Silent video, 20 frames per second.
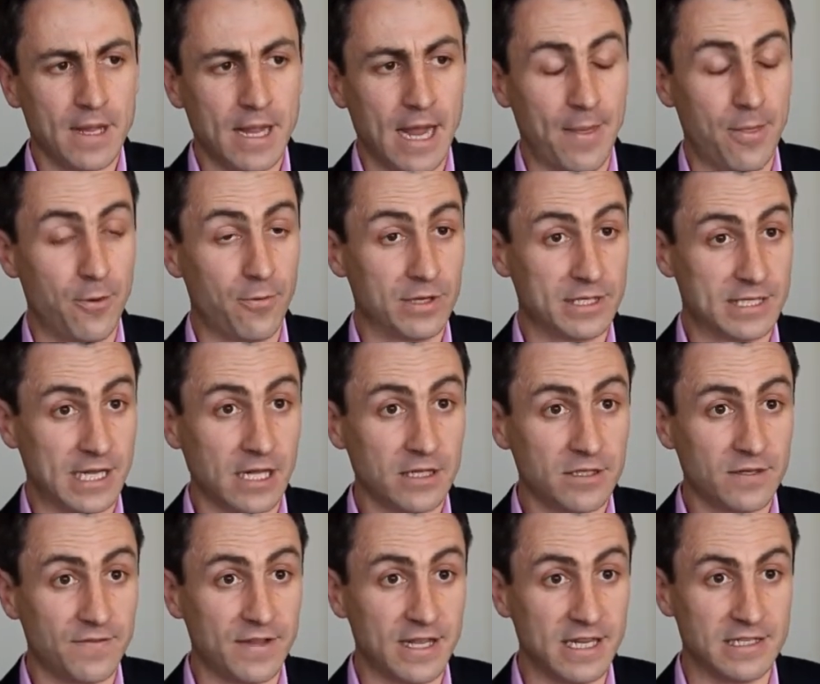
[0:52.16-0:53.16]
And the
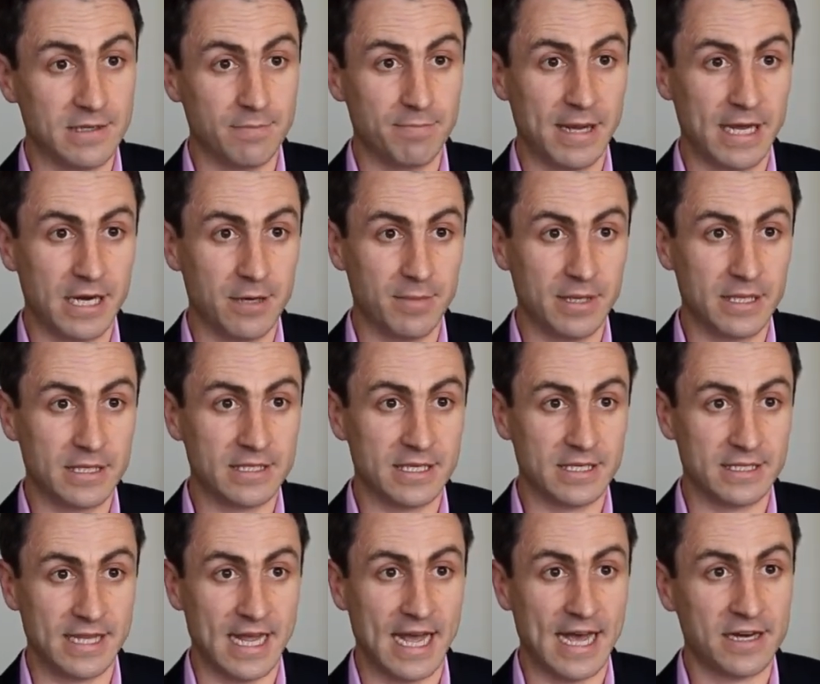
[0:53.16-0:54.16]
result of these impediments
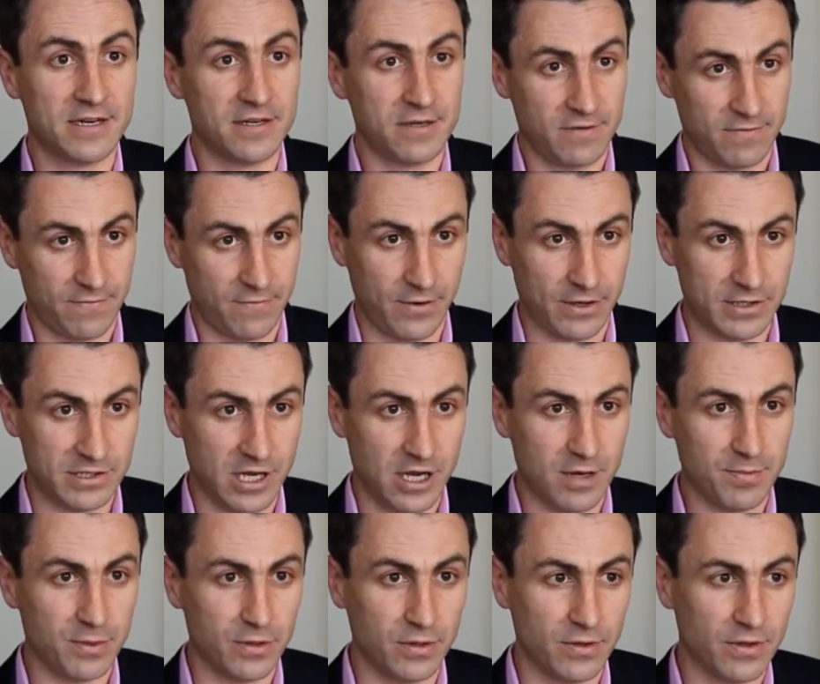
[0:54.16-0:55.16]
is that, for
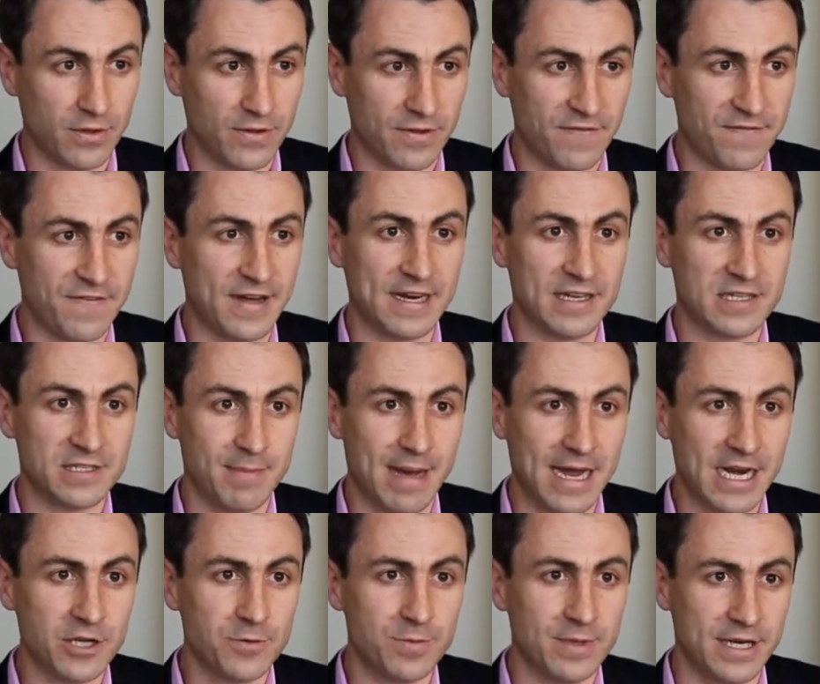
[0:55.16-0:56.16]
example, the funds
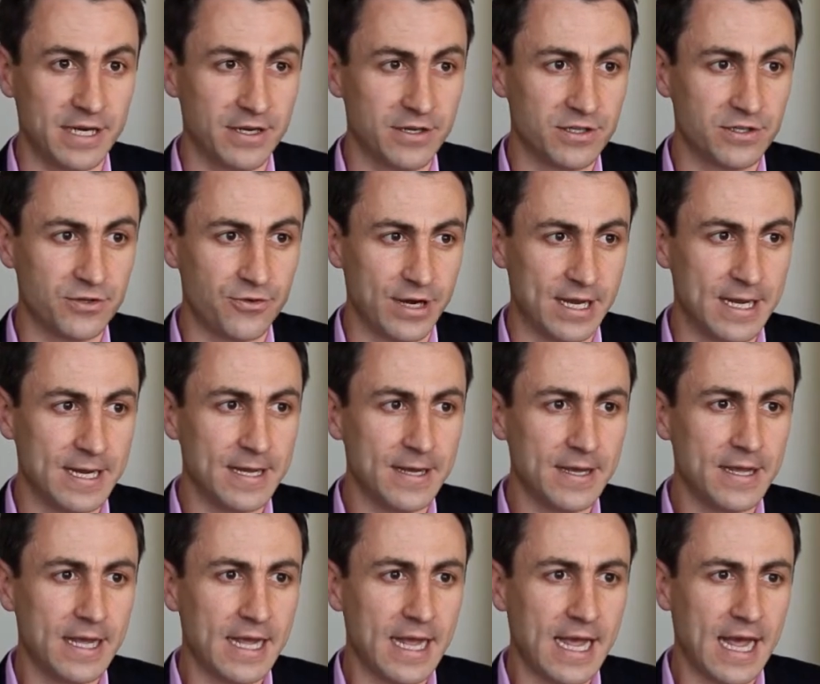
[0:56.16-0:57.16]
management industry
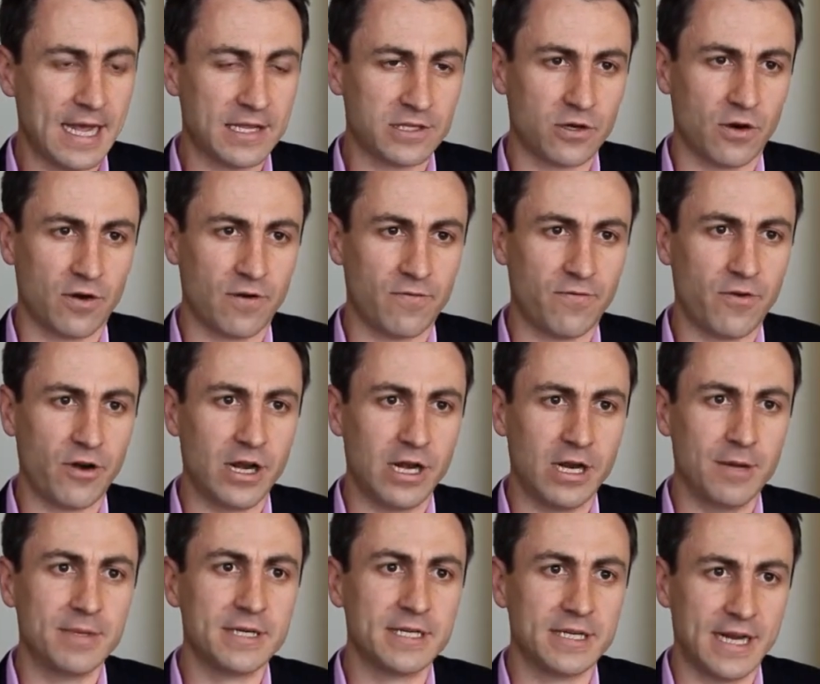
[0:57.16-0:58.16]
has got very
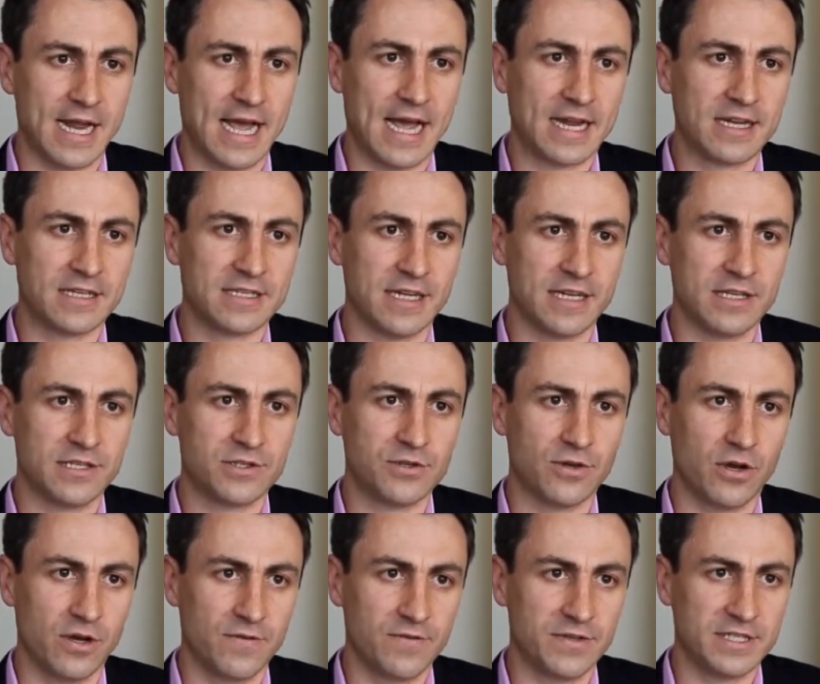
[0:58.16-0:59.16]
limited access
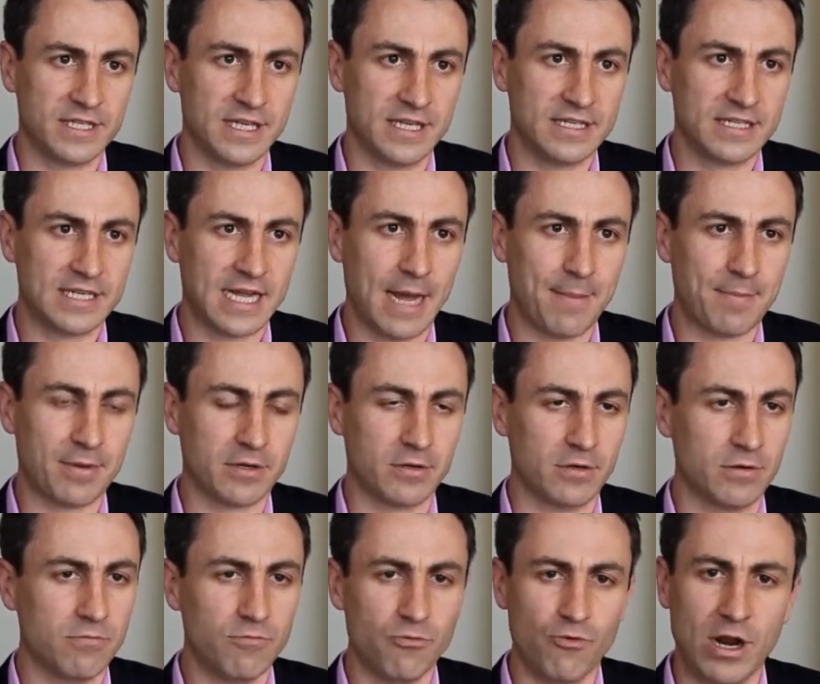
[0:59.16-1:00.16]
to overseas
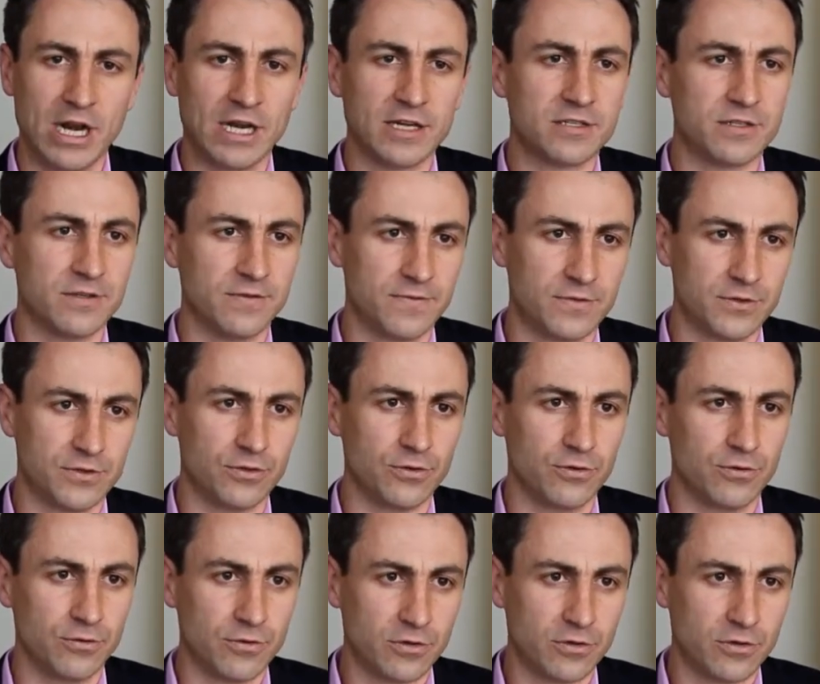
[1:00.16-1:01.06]
capital relative to